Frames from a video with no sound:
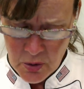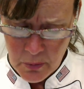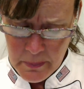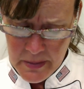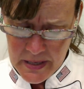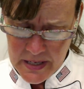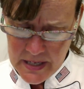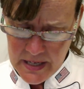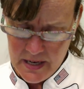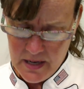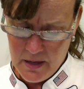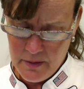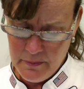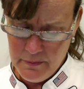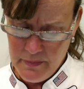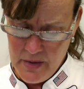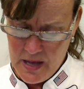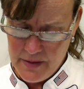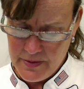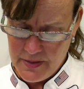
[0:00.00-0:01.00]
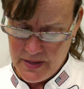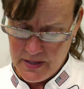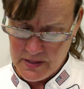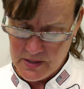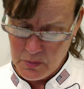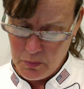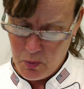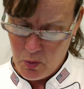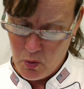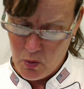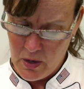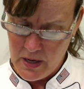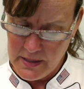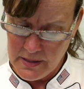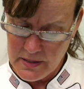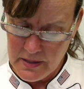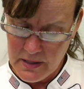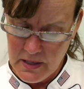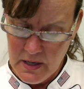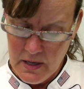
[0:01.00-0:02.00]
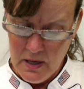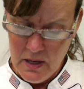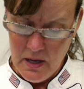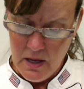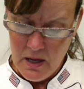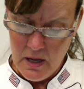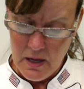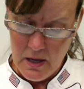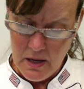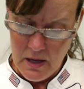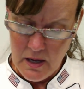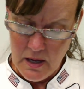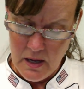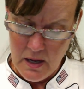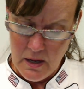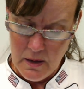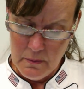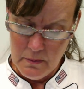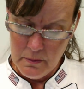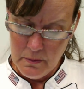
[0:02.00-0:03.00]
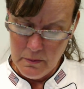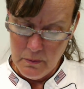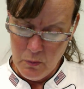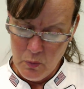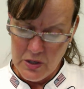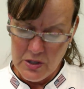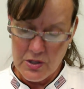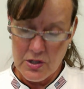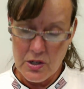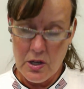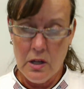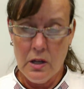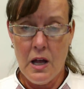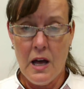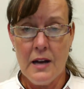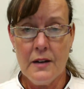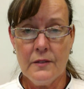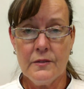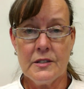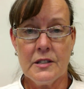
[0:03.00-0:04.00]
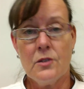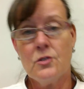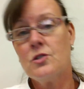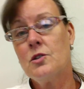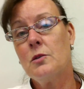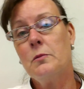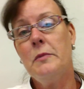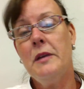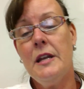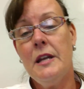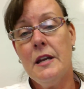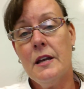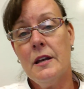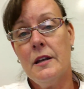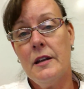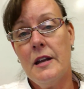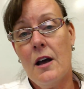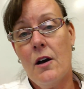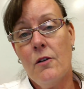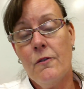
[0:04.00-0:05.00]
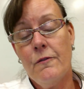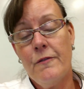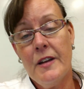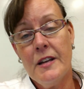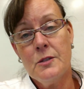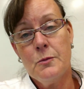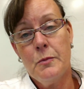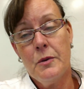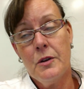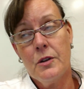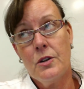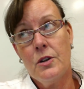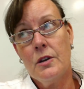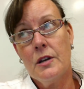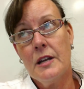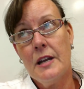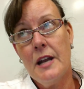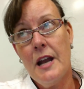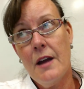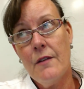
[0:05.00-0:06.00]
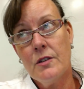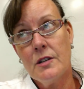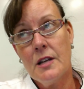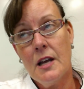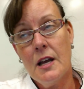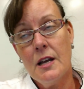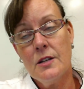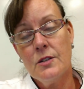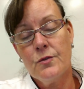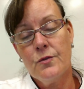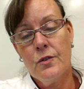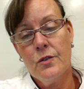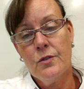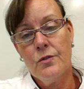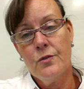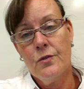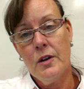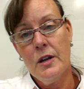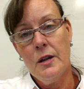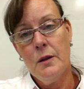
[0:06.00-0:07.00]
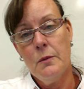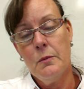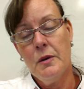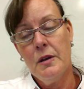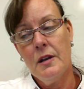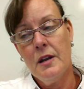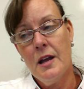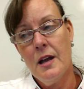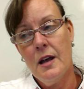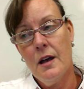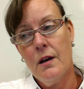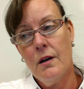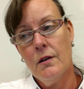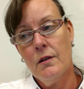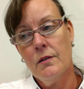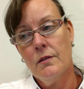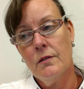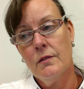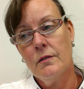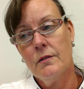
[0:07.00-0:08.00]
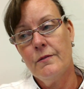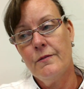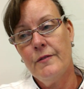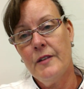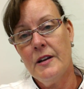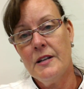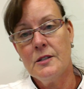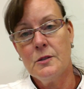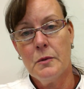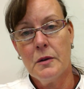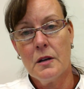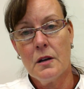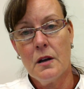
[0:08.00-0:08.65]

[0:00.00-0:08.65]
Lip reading: media at this point, which a lot of social media now on Facebook, you can advertise for free, but now Facebook